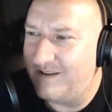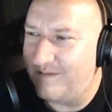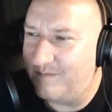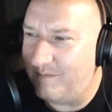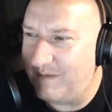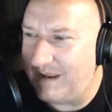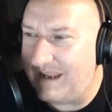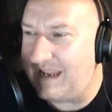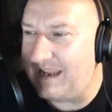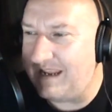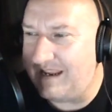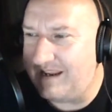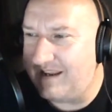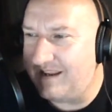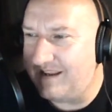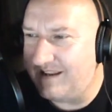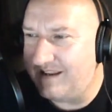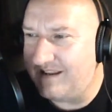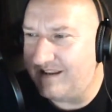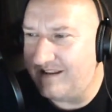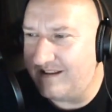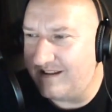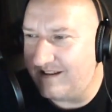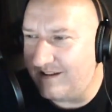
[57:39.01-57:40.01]
Me.
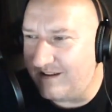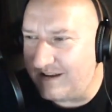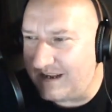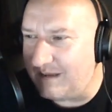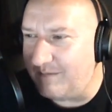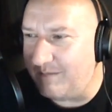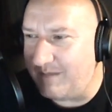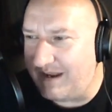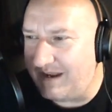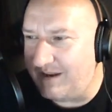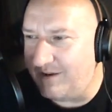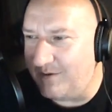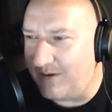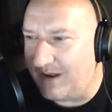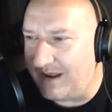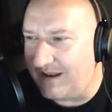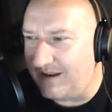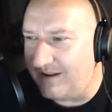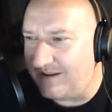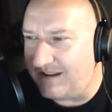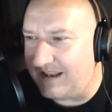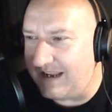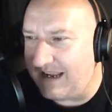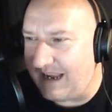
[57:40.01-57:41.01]
Look at me. Do I
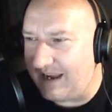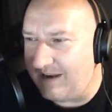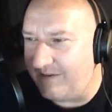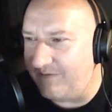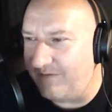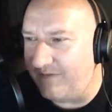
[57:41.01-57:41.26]
look like it?